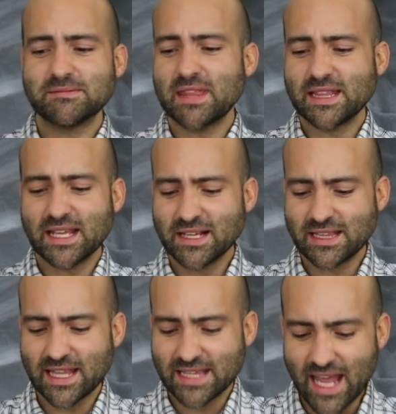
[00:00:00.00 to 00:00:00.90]
that they
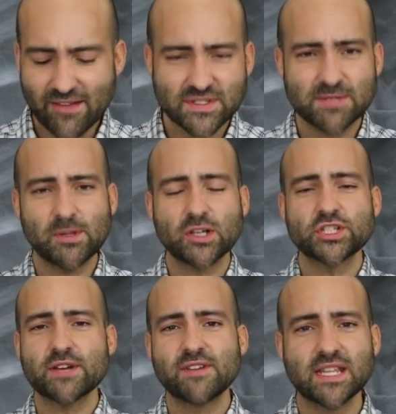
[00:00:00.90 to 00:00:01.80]
that they have some
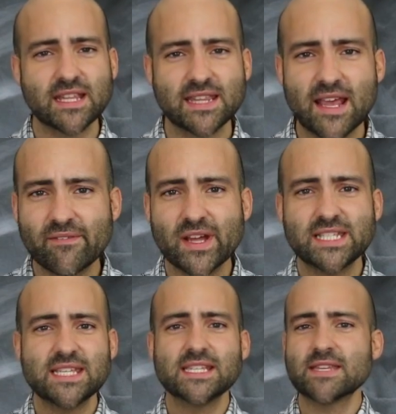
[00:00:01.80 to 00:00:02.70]
longevity, that they have
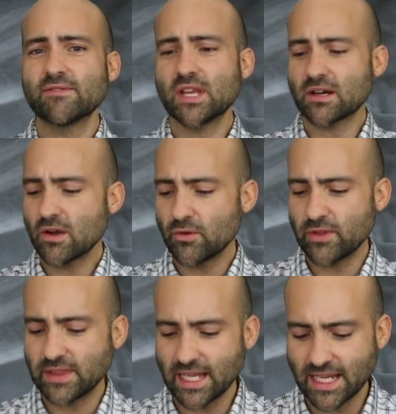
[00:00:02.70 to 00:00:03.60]
ideas of their own,
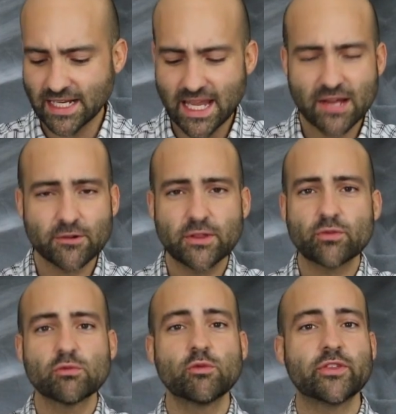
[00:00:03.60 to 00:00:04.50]
that they can carry
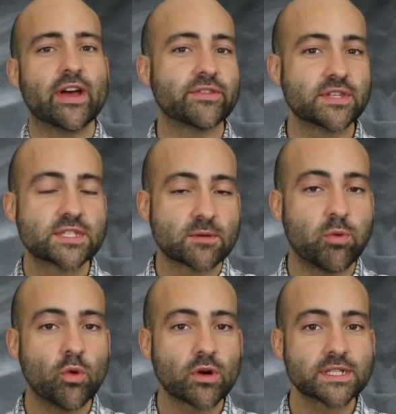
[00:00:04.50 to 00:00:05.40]
through without the
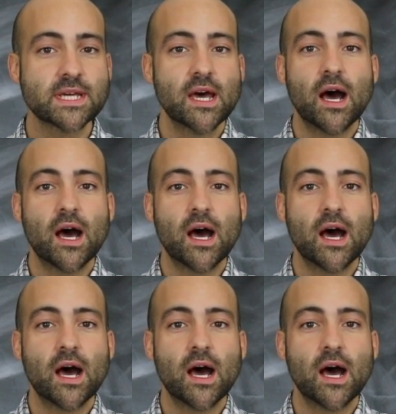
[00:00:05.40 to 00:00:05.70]
support